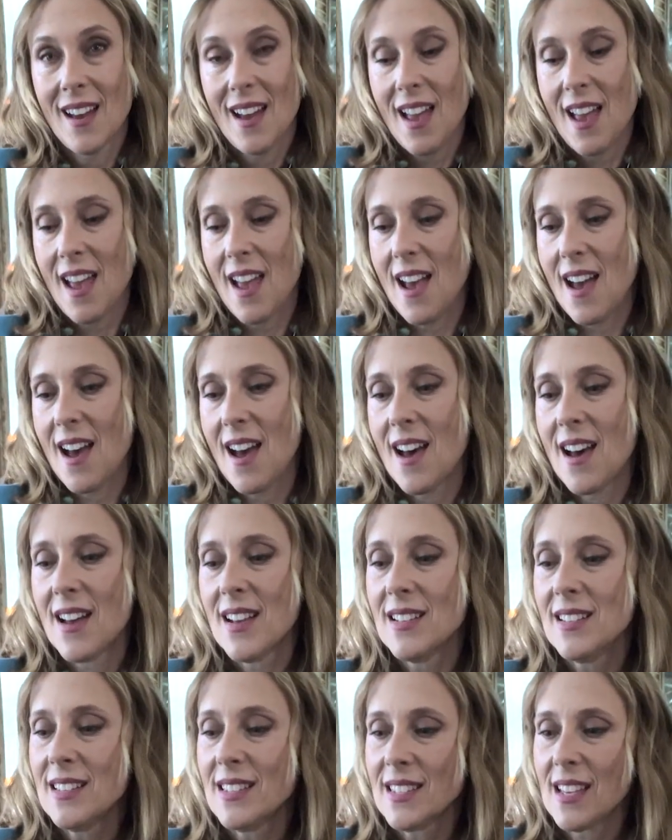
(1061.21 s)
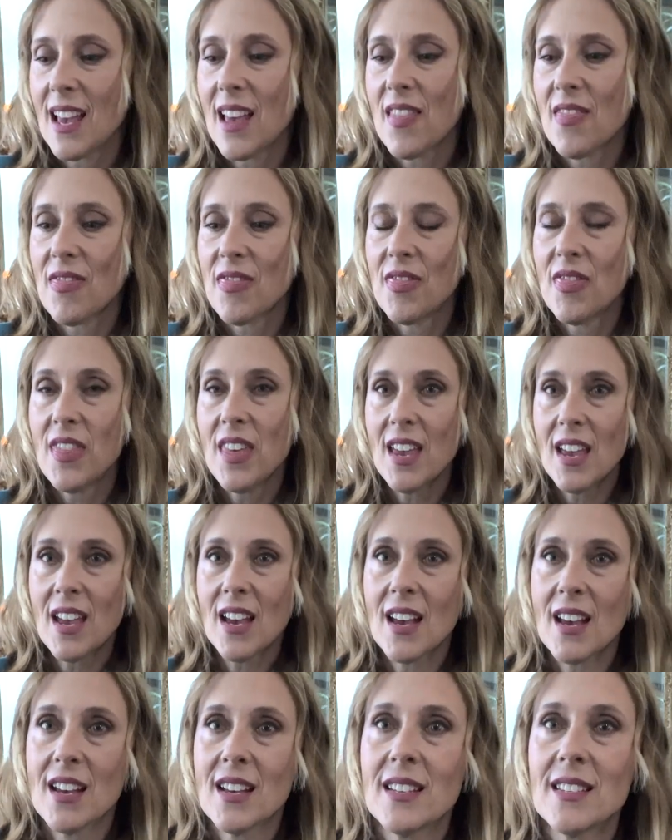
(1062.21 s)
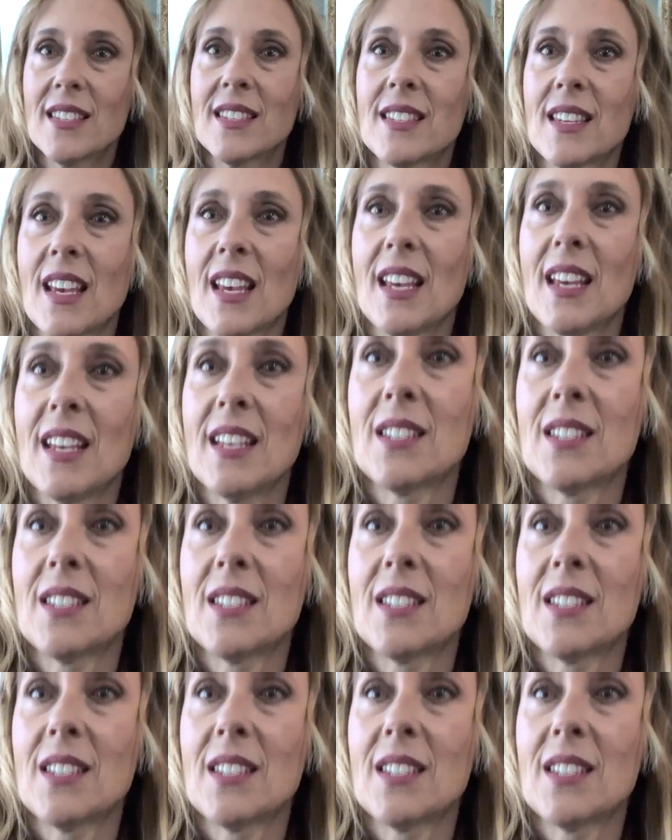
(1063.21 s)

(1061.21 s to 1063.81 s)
and this is